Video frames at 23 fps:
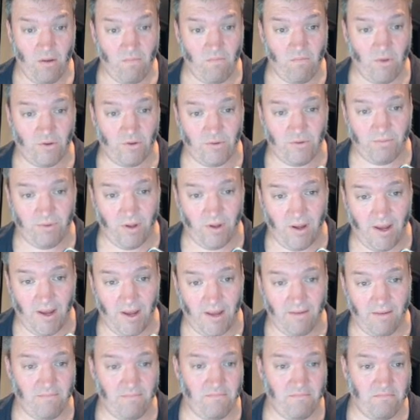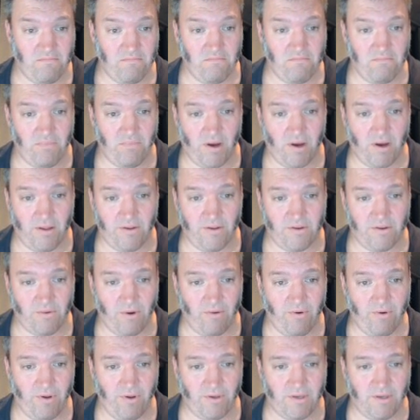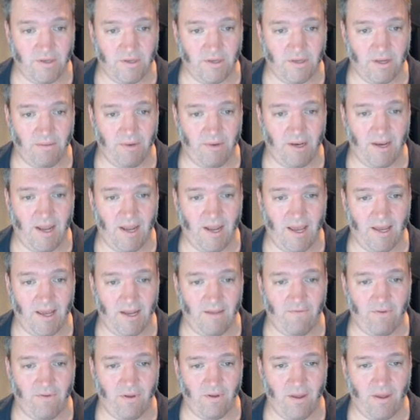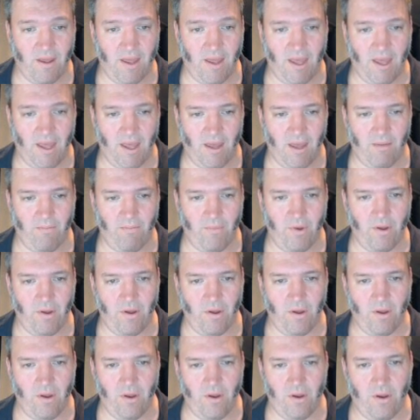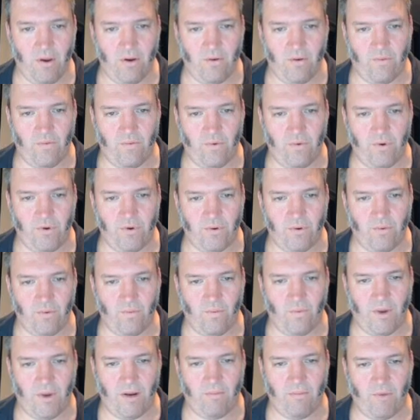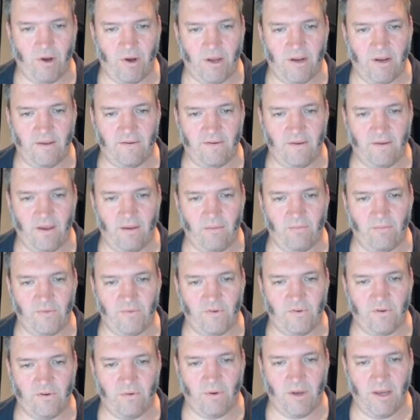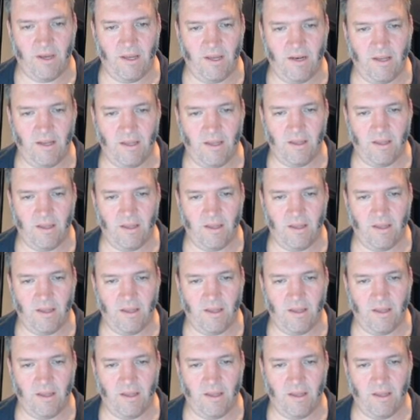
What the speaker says: Multiply by the square roots is going to be negative m root 1 minus m squared